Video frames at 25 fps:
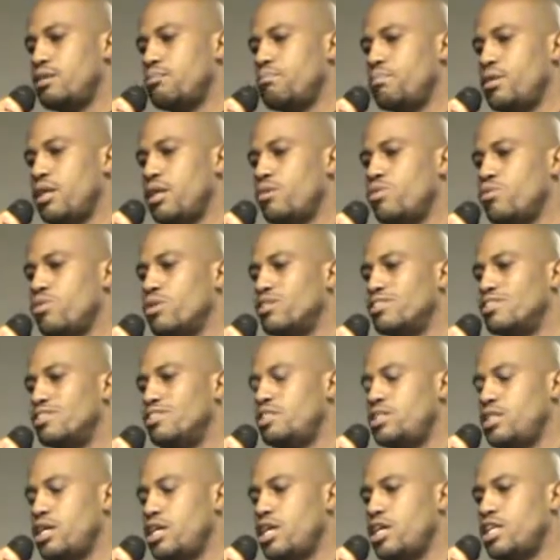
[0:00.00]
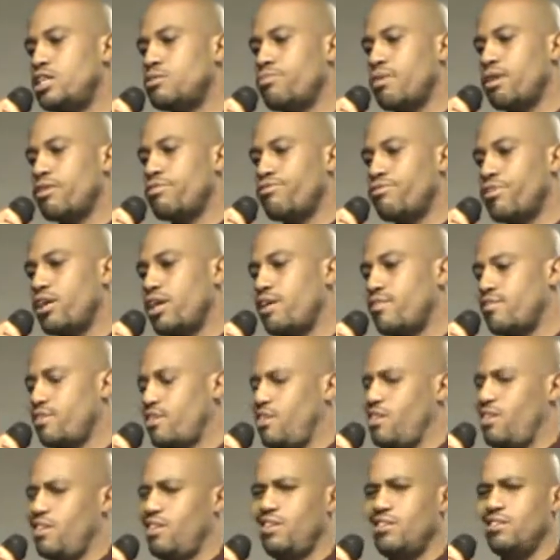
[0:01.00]
in me was he changed my faith.
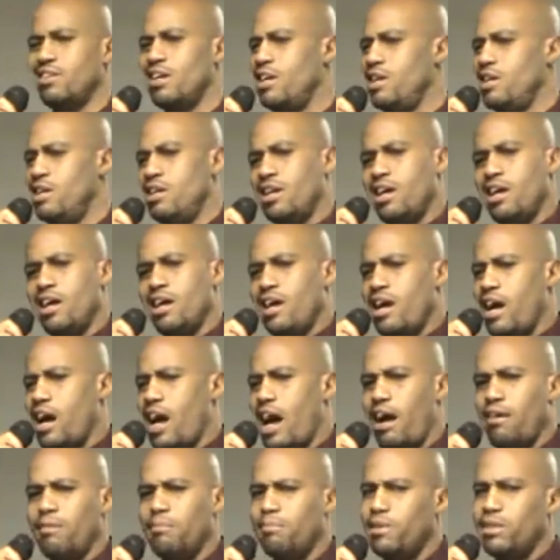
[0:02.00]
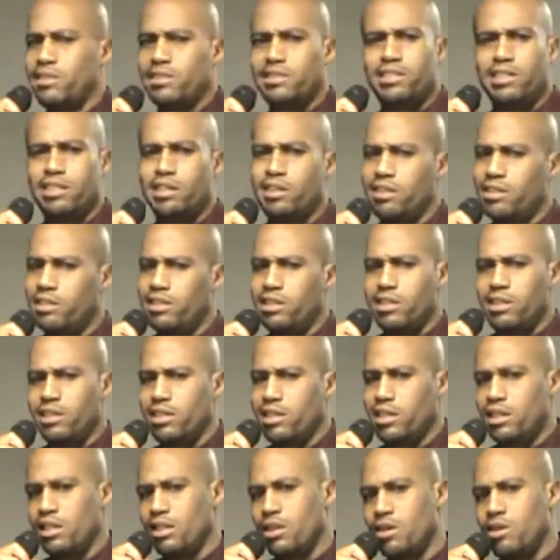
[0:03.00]
And this, I haven't been in jail in a,
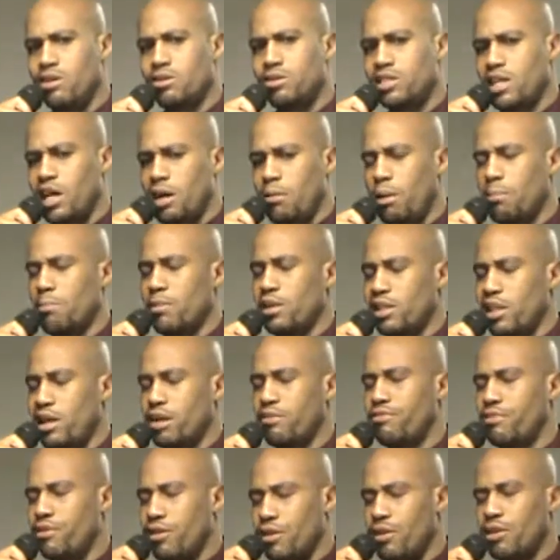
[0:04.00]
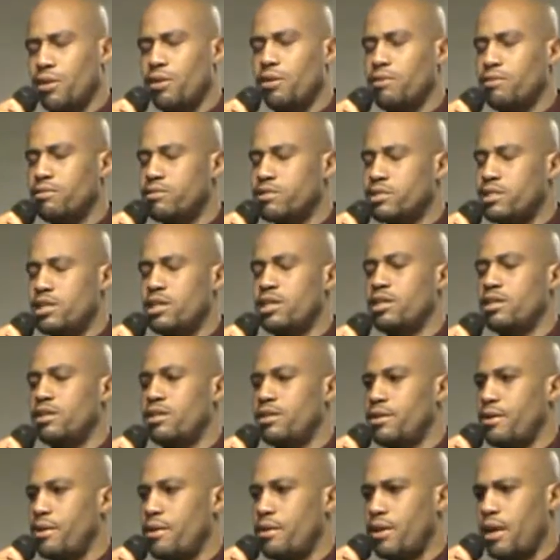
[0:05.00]
in a long time. I mean, like for a long stint,
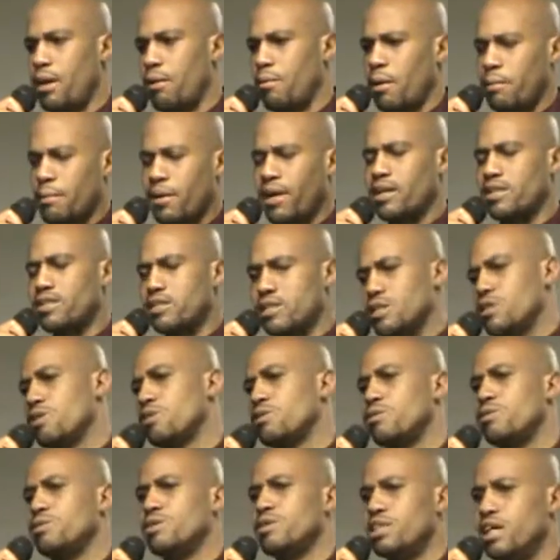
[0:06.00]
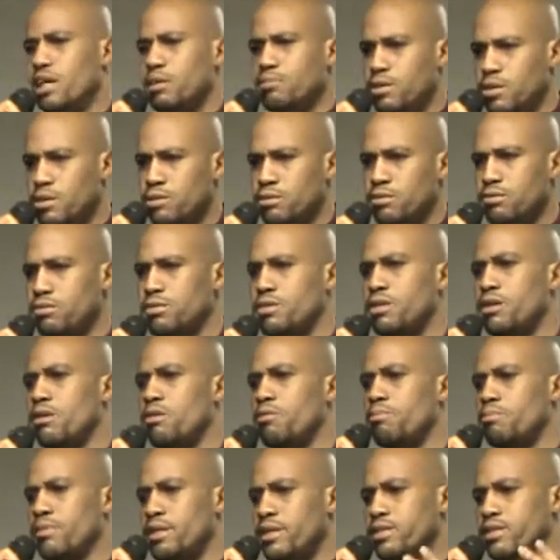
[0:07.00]
you know. And I'm, not a jail going type dude, you
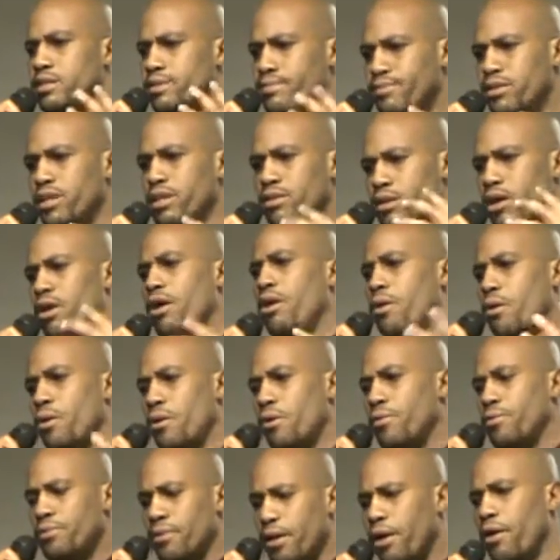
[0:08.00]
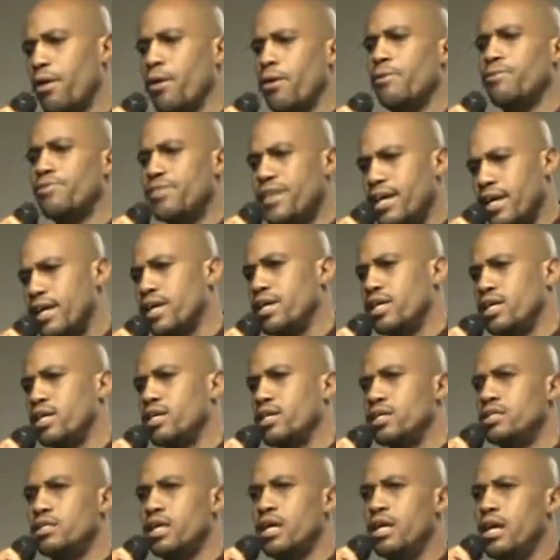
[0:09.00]
know. But right. the whole the whole thing
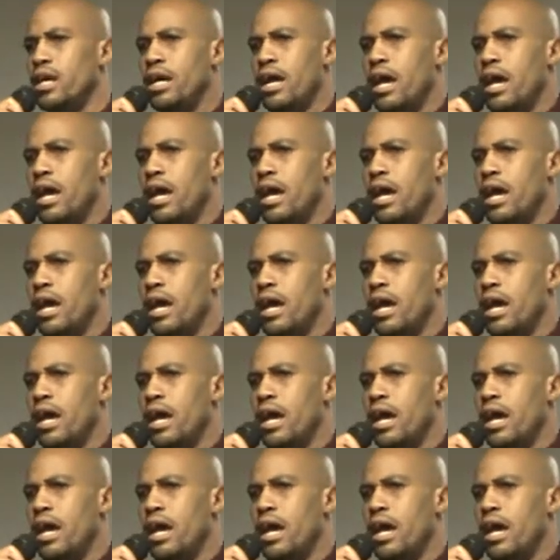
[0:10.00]
is,